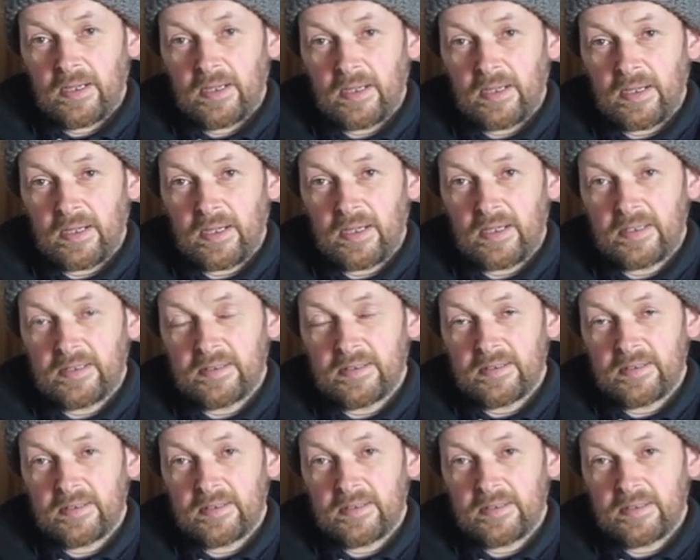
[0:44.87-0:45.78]
And
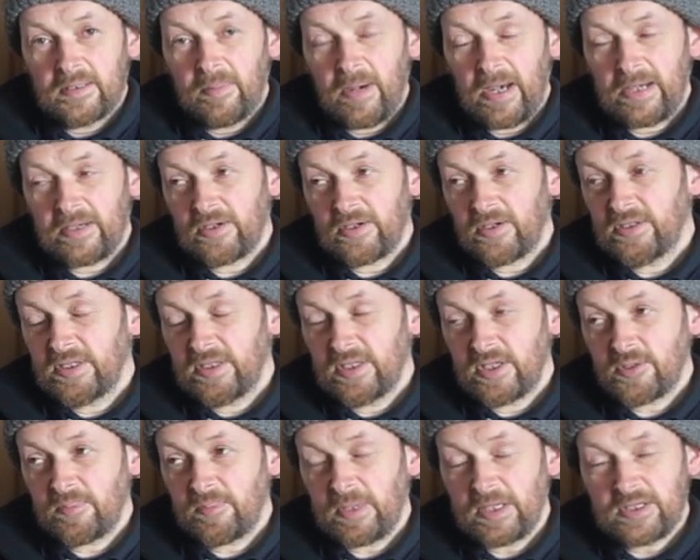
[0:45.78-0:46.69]
the background to
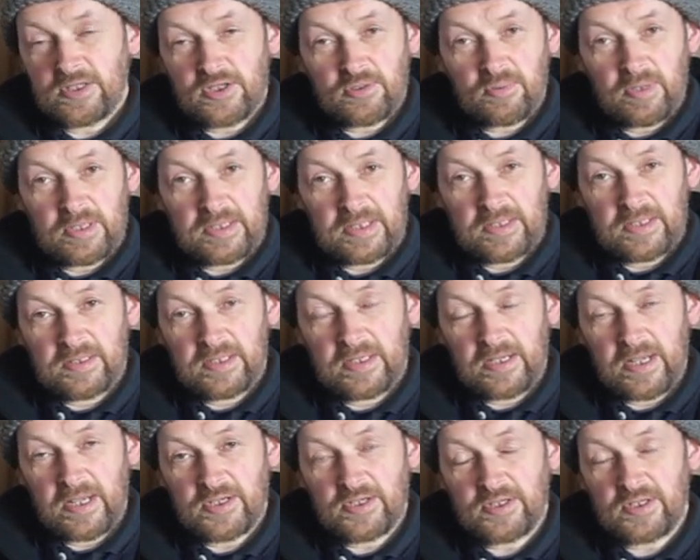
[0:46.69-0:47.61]
this place is quite
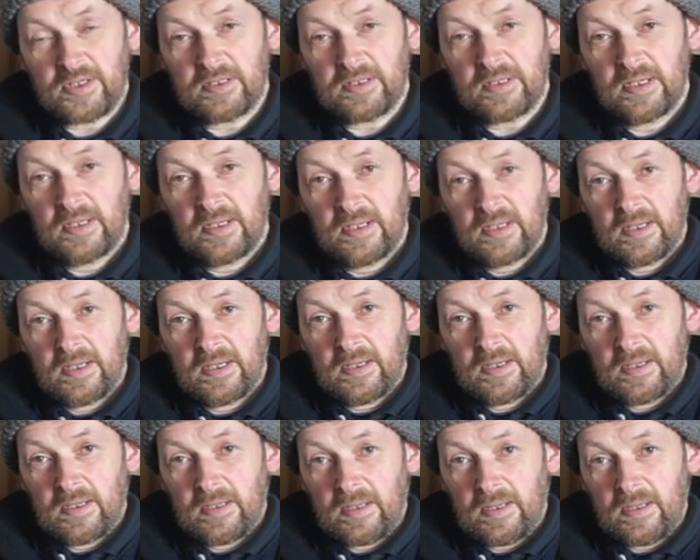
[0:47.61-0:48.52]
interesting.
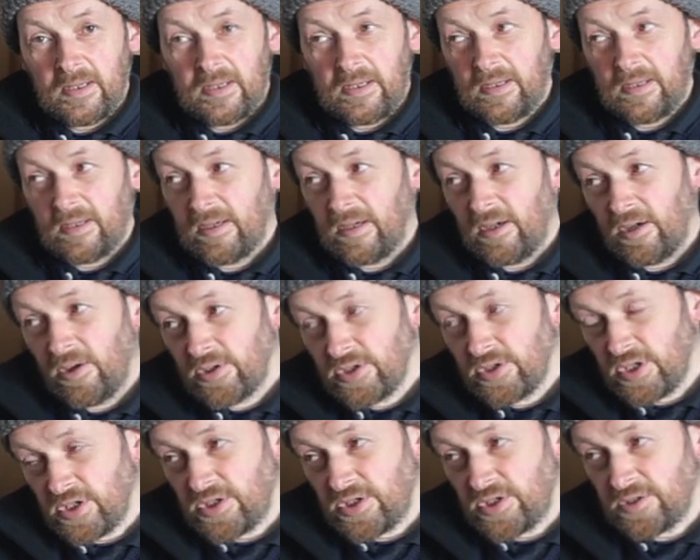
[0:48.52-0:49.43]
Uh,
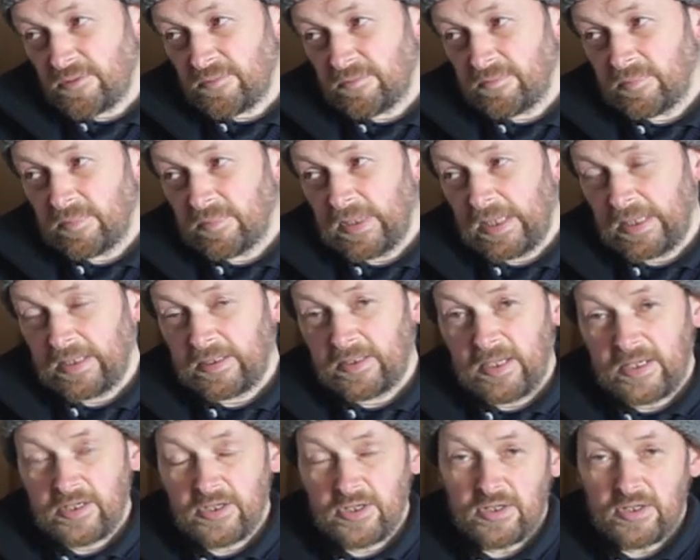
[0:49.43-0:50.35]
houses like
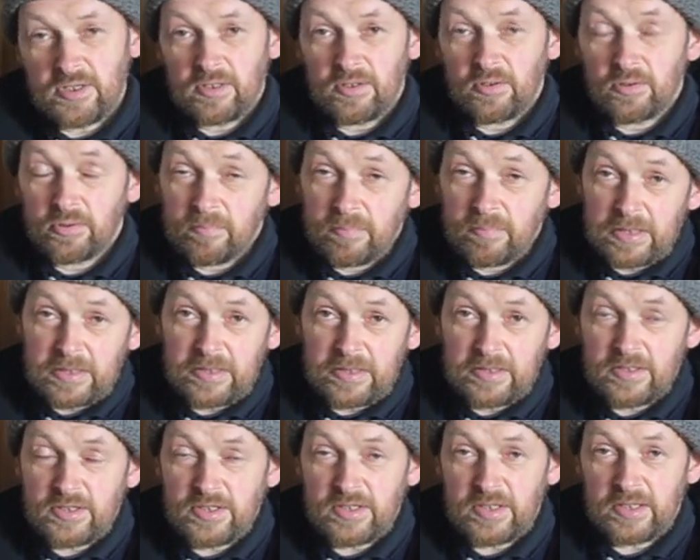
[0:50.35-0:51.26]
this and
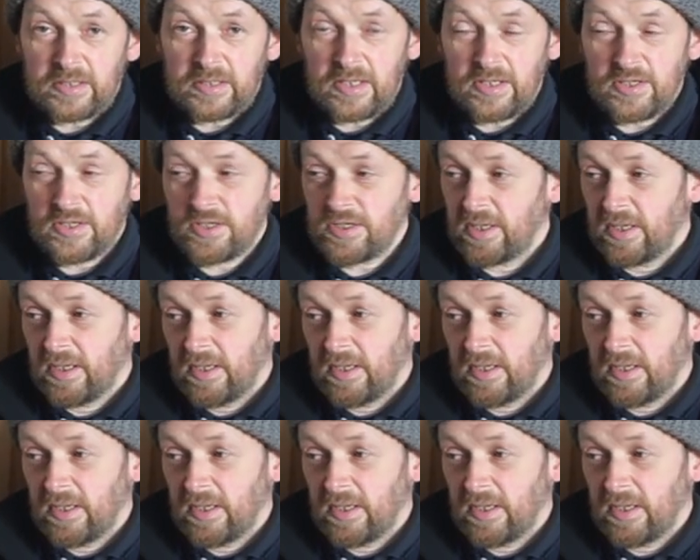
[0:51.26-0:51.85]
outbuildings like this,